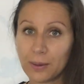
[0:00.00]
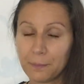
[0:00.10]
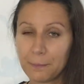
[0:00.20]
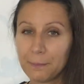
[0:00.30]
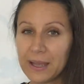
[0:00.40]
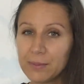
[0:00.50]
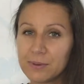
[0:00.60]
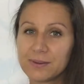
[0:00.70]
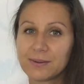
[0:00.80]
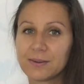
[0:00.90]

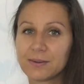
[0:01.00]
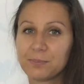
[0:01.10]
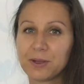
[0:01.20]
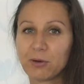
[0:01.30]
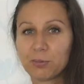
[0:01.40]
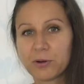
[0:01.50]
maybe a bit of